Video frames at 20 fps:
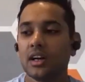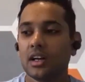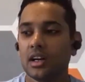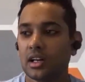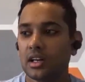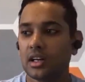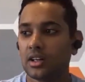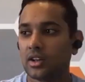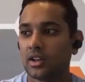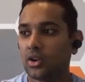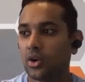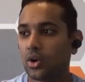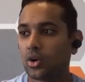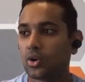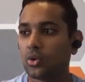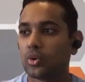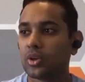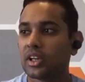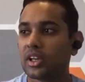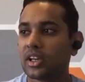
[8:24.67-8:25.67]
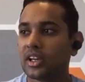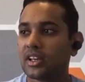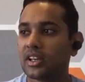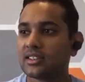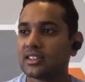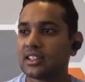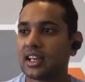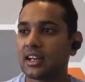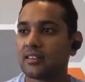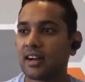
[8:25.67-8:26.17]
not only
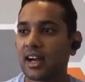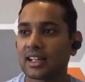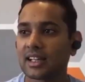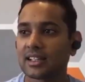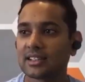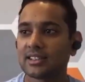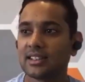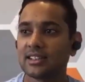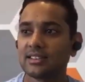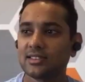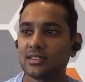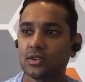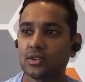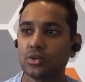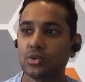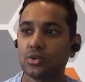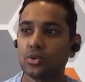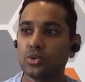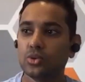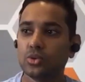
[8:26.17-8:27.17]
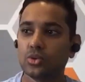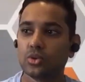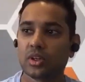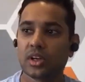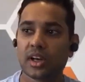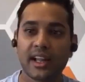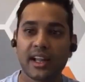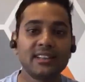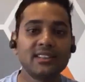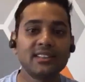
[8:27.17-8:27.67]
does he have access to
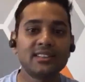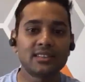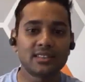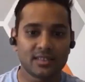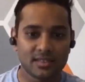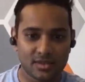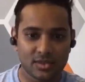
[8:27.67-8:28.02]
trends,